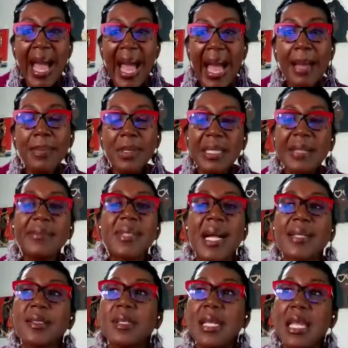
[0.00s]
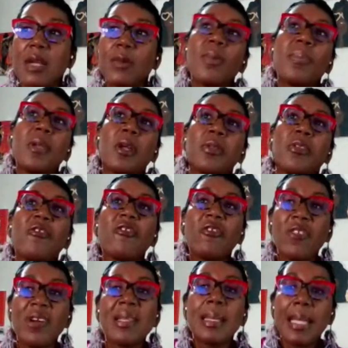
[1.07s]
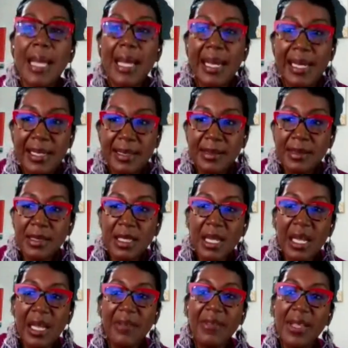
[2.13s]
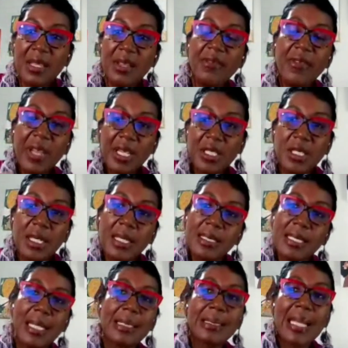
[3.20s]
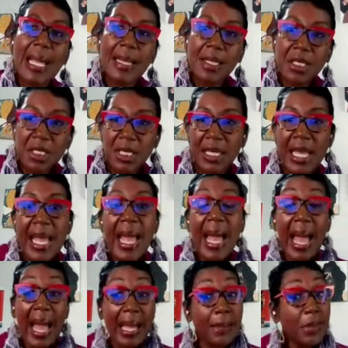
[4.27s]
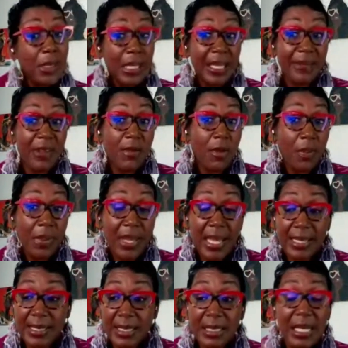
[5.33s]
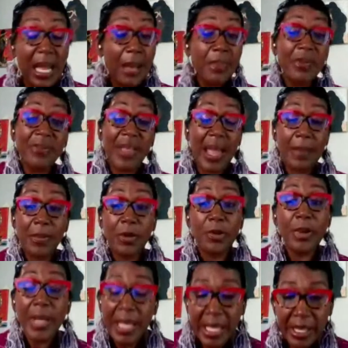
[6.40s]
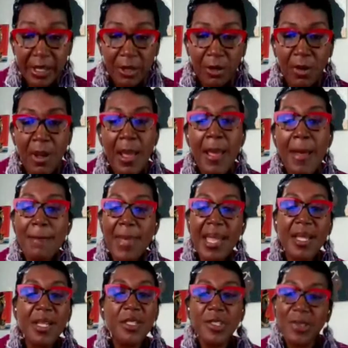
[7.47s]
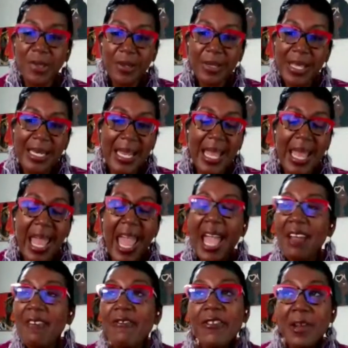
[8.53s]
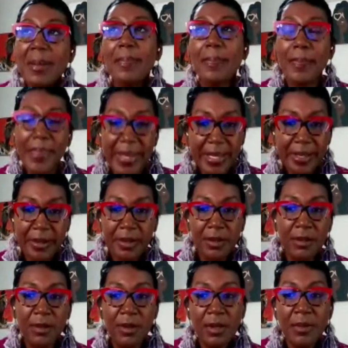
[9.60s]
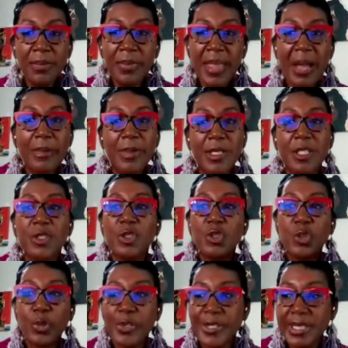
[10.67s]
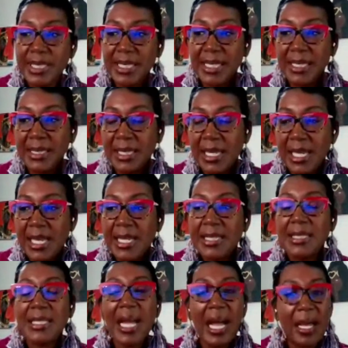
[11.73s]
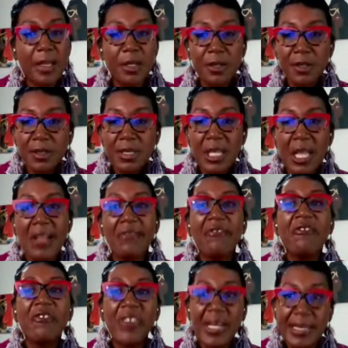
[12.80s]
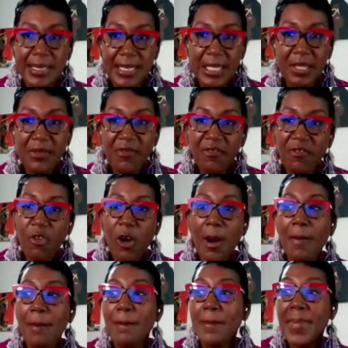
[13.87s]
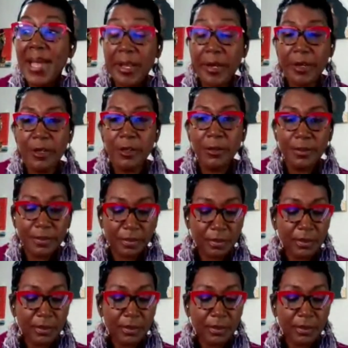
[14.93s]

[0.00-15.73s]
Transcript: I believe Dr. King would be on the front lines of innovation and technology. I believe he would be at the top of Capitol Hill, making sure that every bill that was endorsing dollars and funding for a better